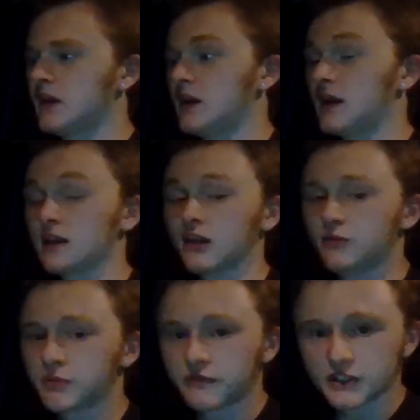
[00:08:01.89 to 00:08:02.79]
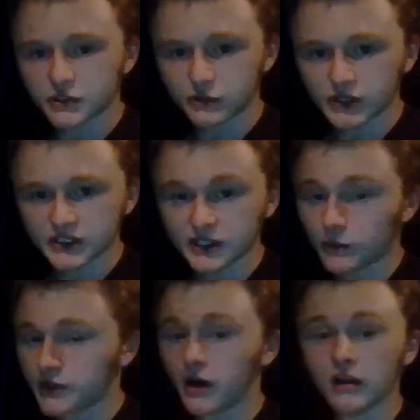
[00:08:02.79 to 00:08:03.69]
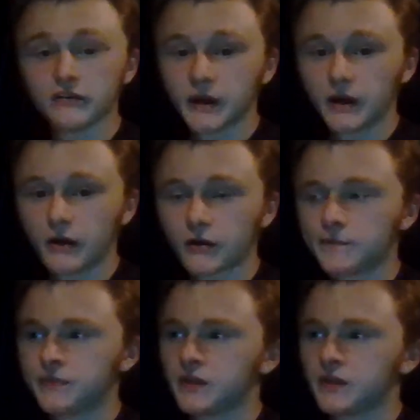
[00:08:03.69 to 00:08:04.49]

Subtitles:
And I love professional wrestling with all of my heart,